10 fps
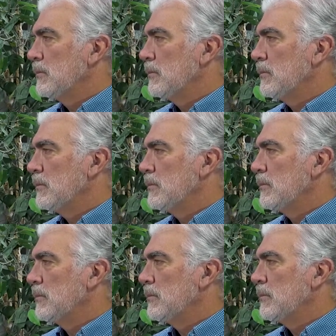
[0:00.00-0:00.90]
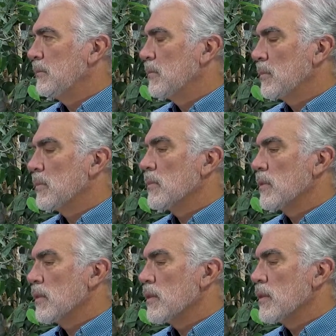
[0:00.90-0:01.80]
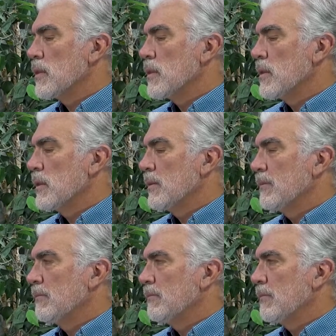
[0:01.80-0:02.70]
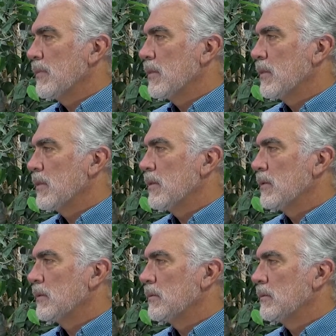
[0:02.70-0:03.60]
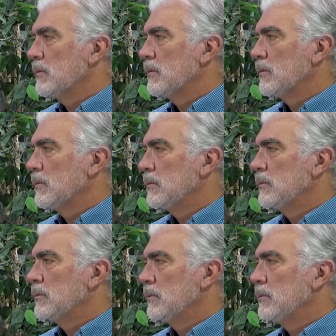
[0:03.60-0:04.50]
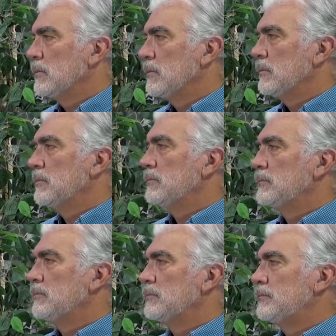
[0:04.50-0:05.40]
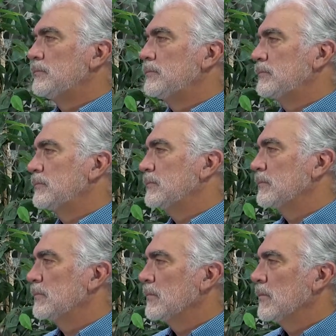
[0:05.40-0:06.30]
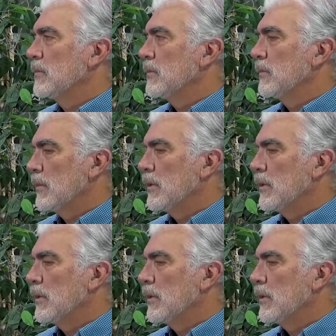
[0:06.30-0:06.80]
[no speech]